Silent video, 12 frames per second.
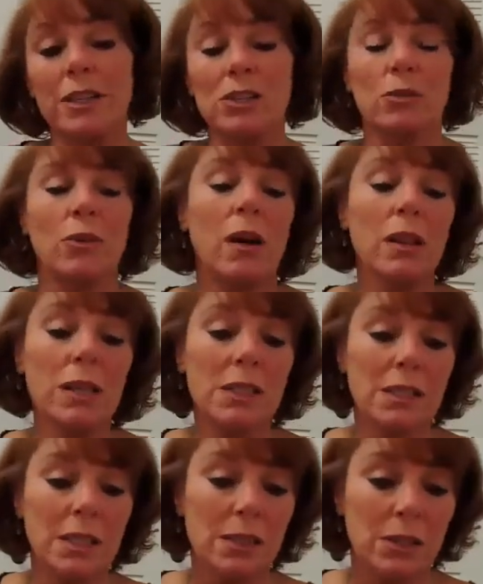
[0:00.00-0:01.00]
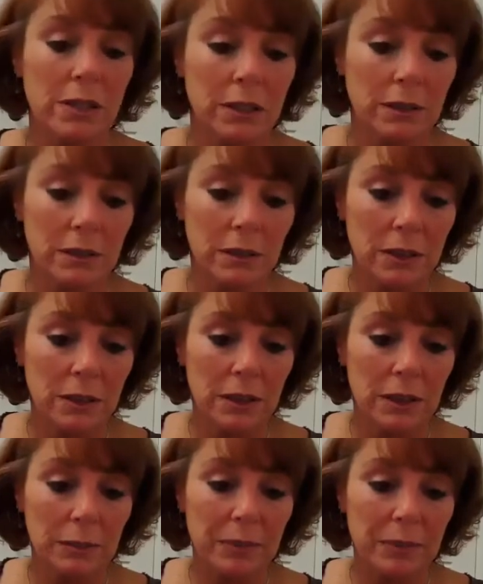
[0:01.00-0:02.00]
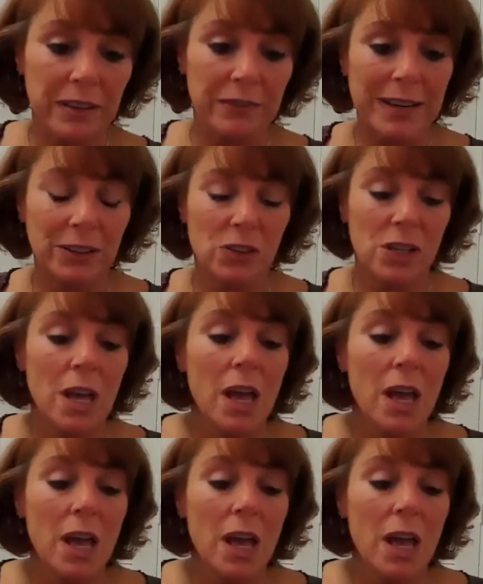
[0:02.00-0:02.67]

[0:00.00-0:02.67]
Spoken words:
So all these things are big factors.